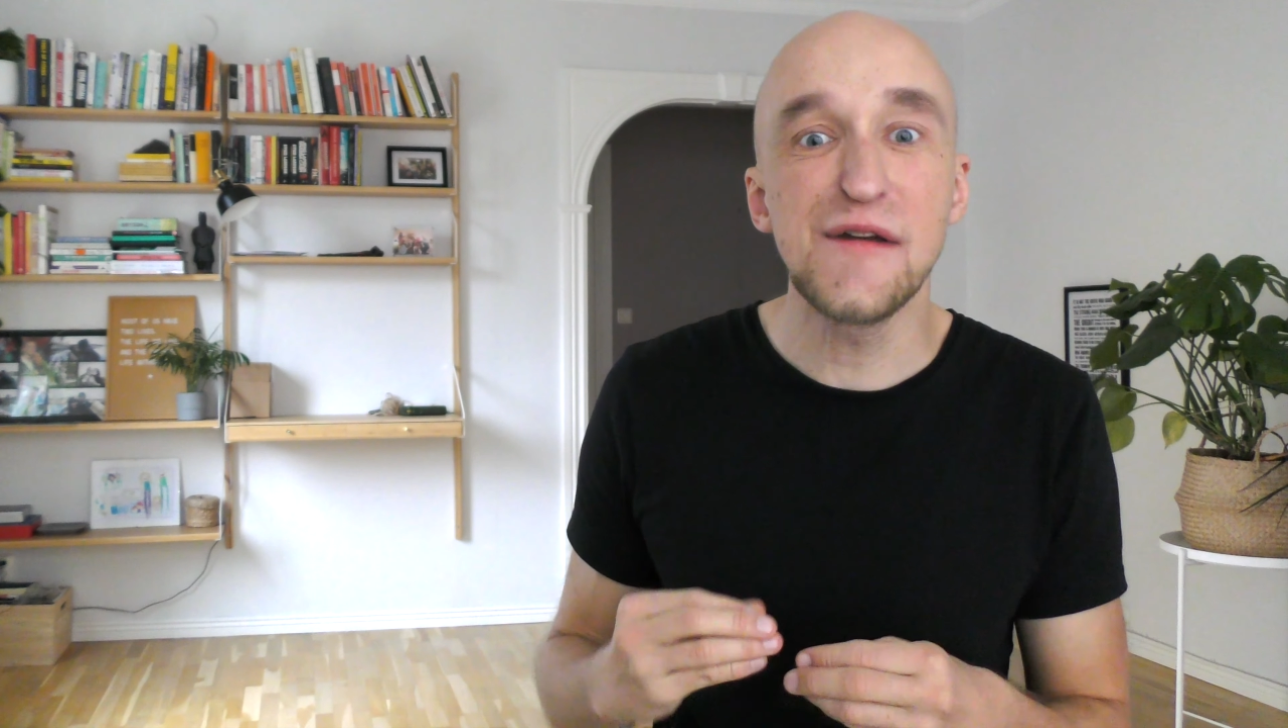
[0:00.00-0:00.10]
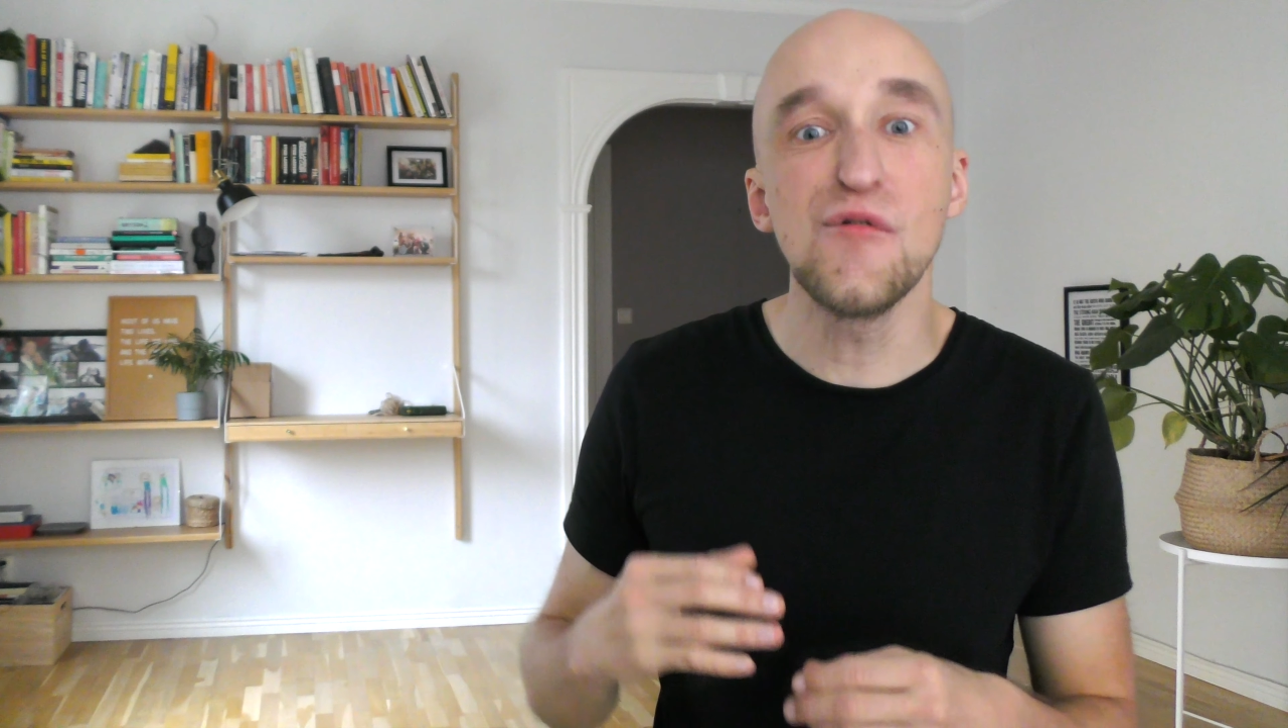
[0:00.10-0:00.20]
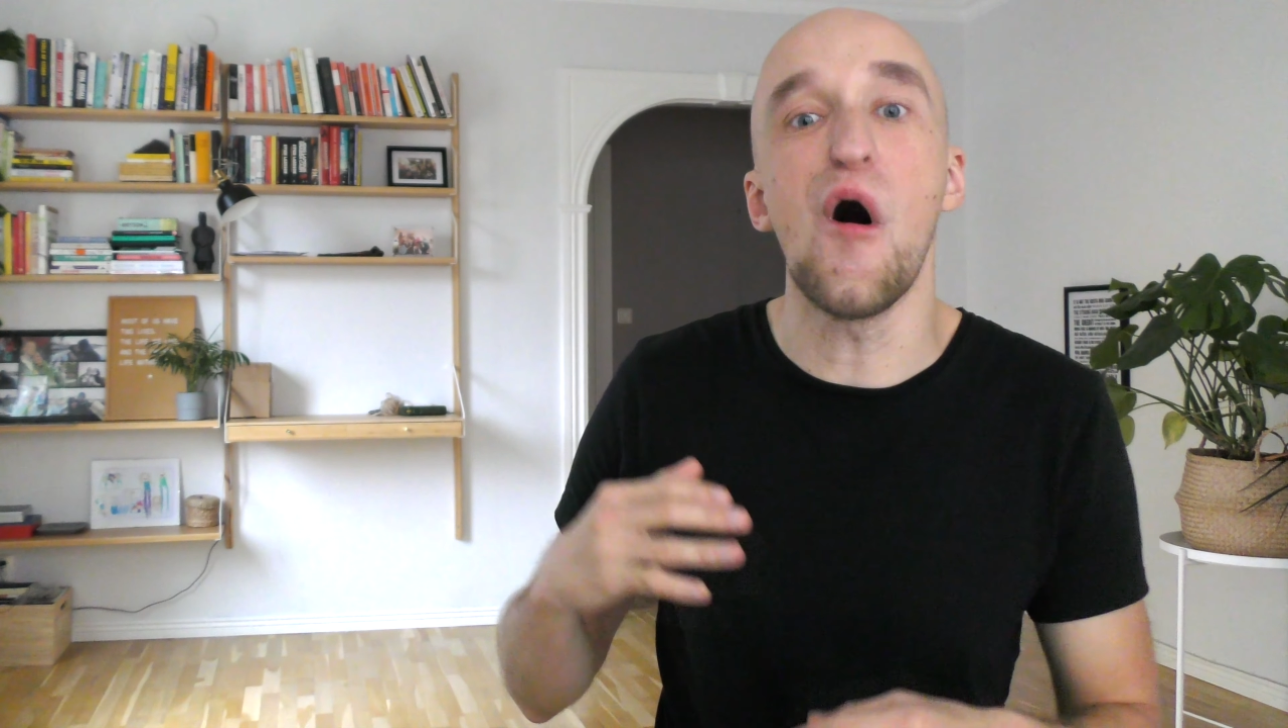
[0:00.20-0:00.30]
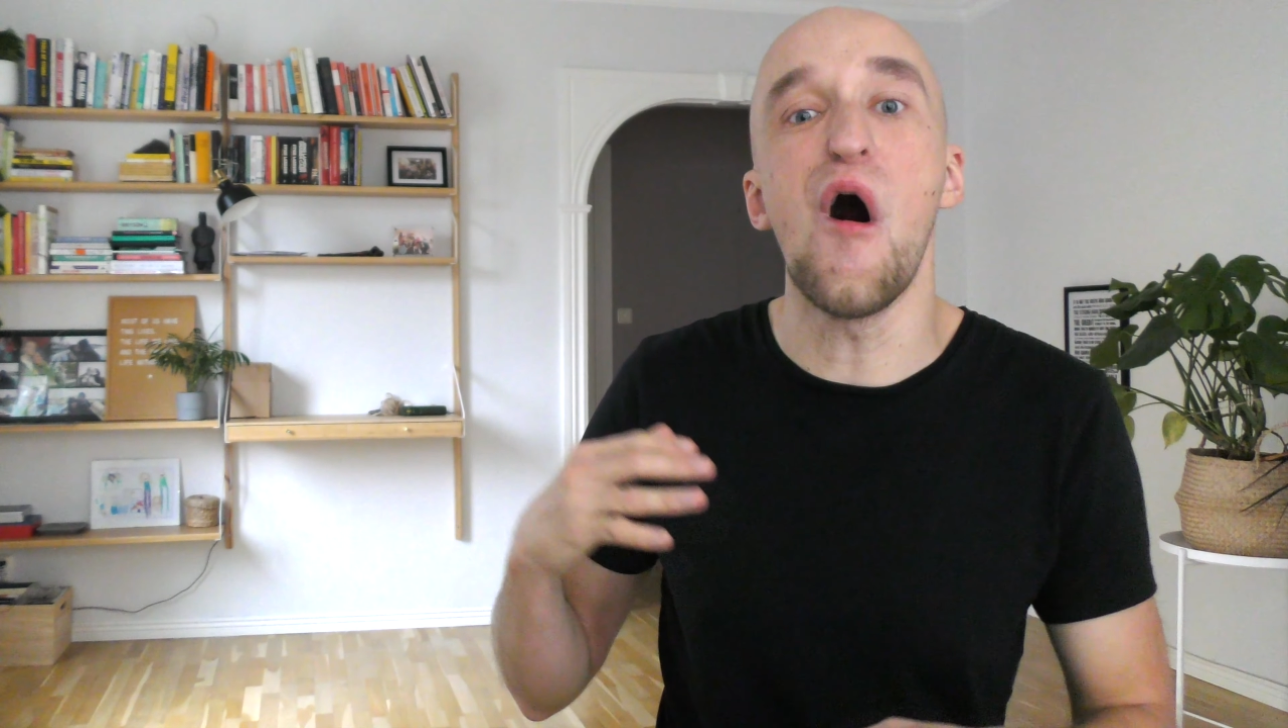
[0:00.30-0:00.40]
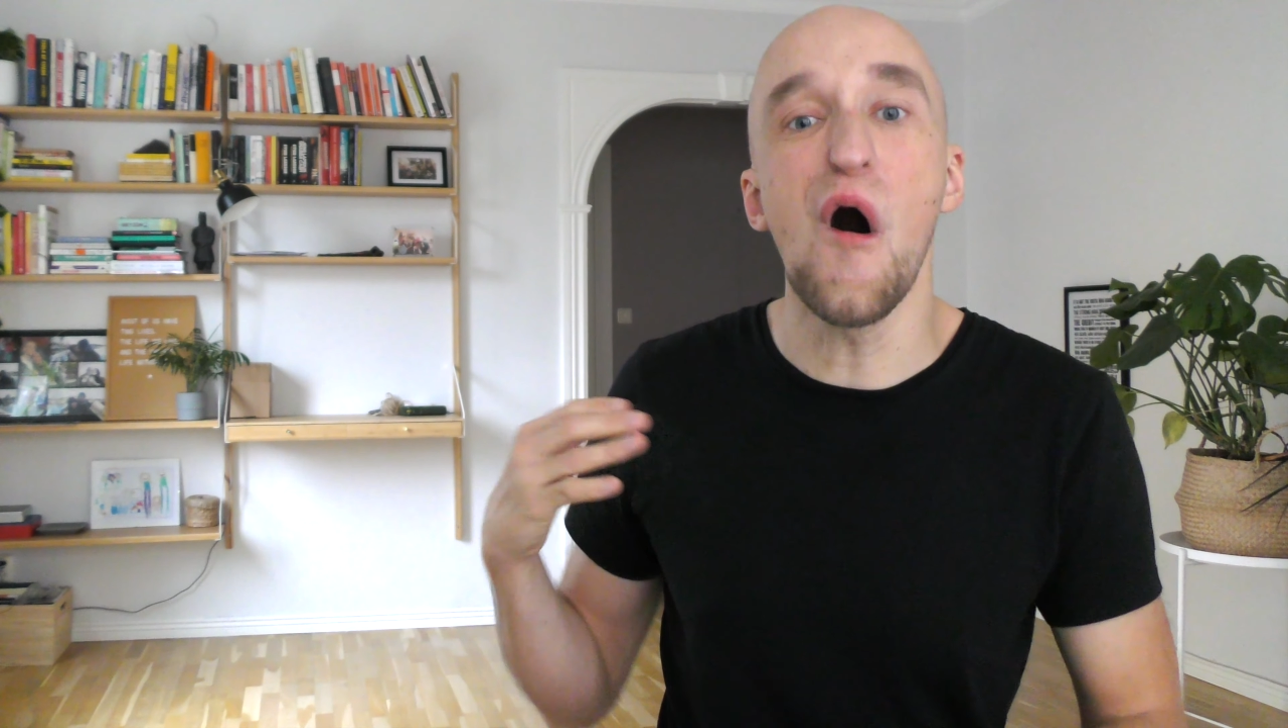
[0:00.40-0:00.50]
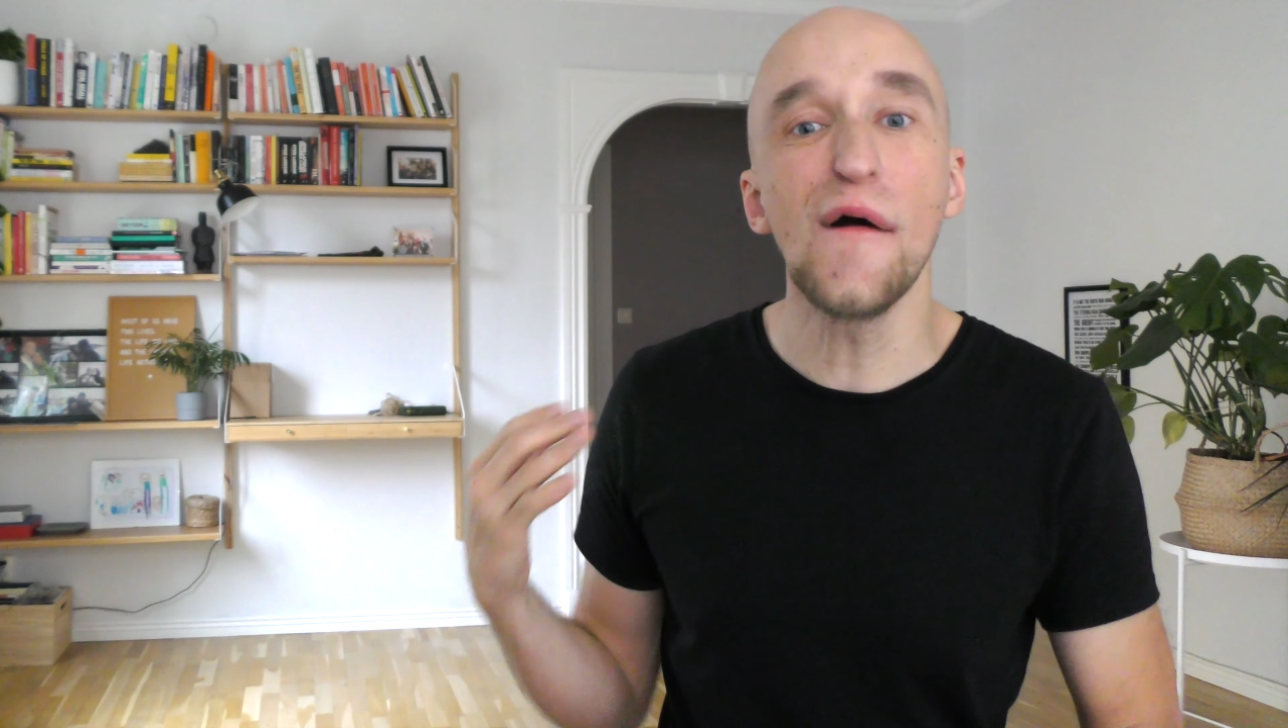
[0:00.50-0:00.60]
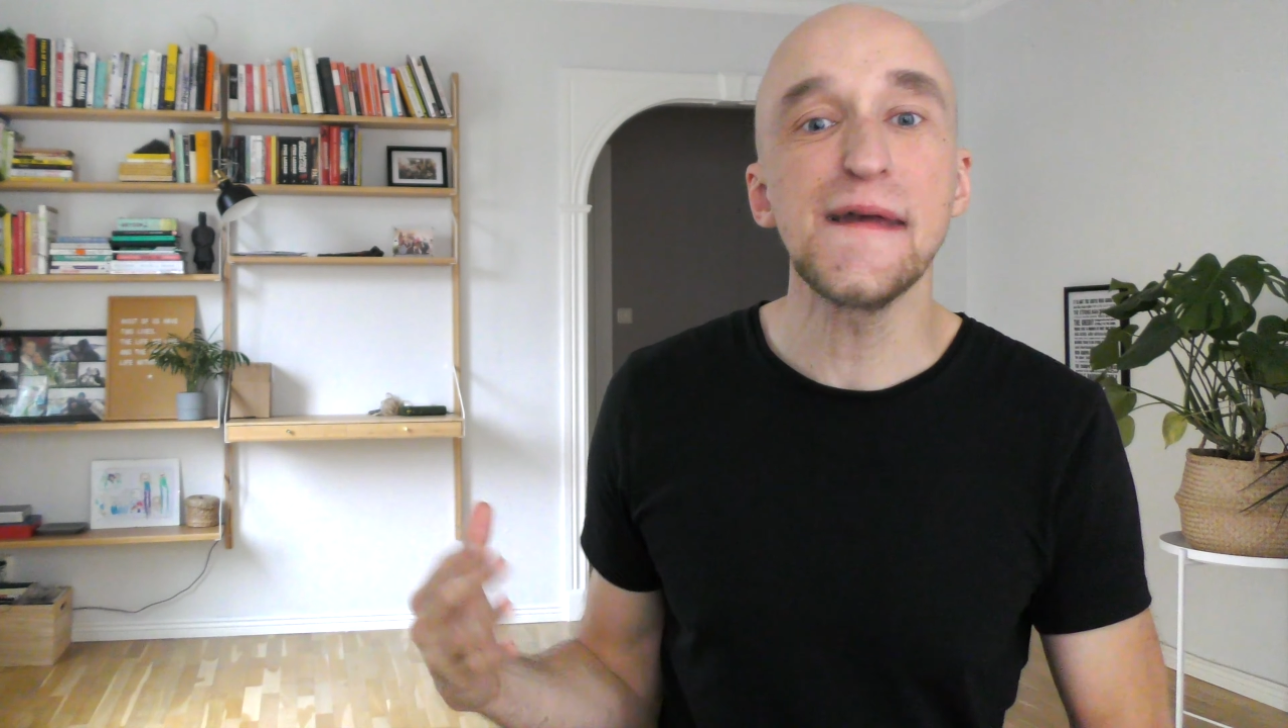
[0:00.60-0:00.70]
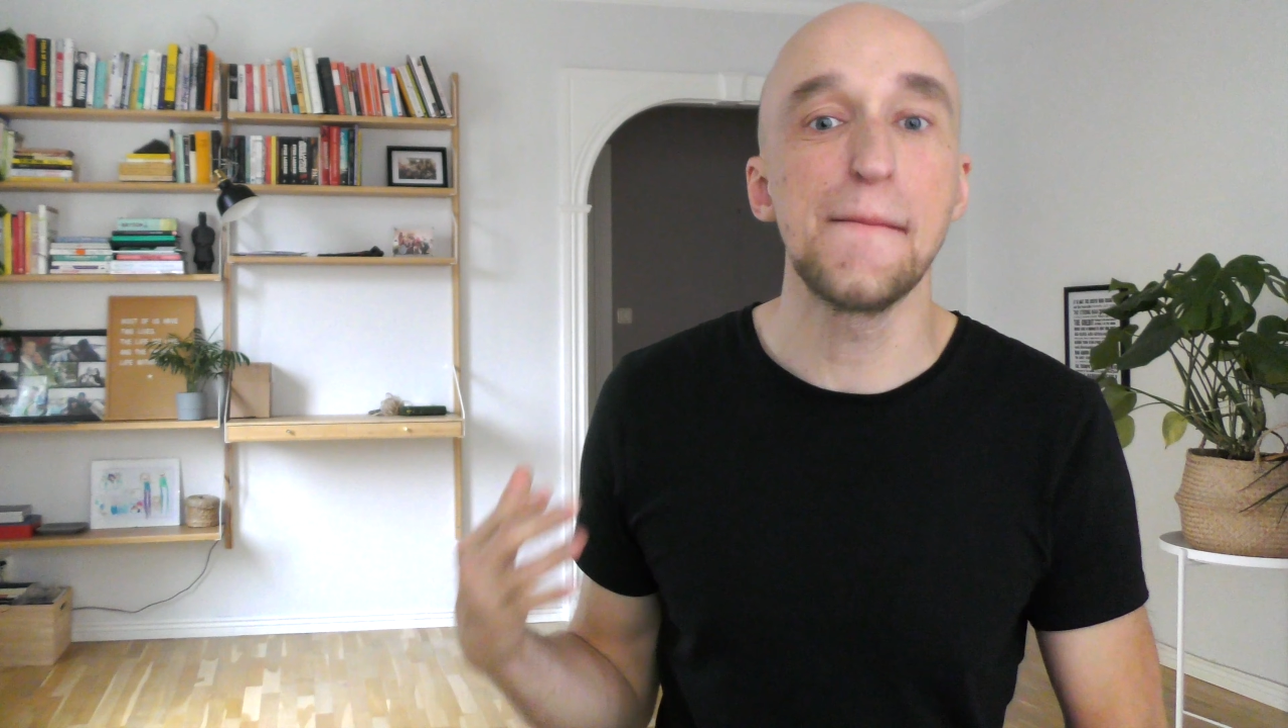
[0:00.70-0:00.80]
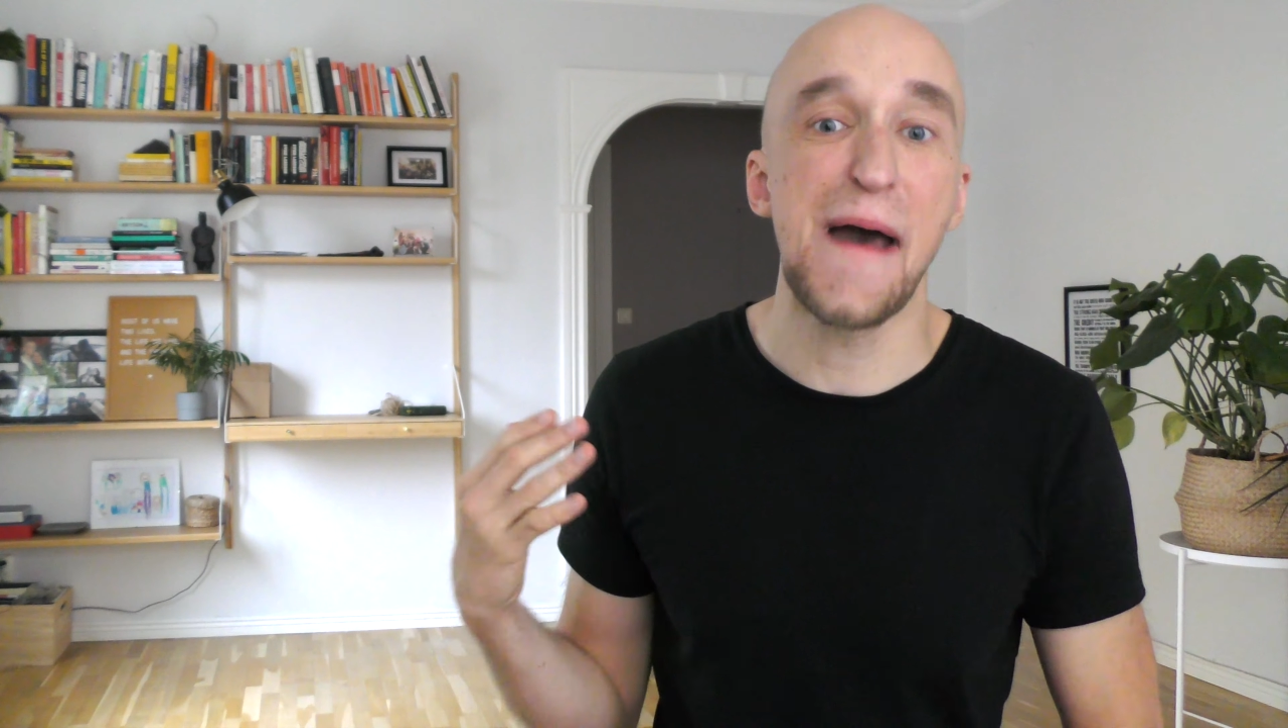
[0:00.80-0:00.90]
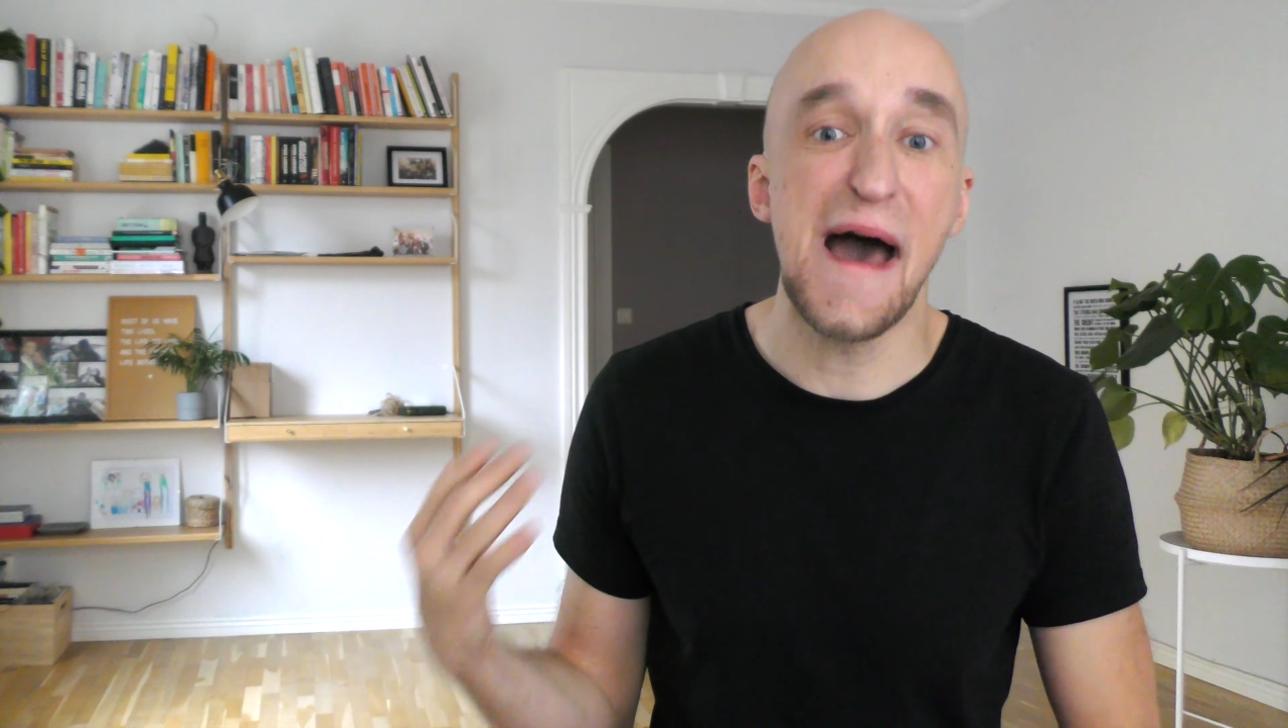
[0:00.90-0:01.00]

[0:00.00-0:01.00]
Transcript: you on your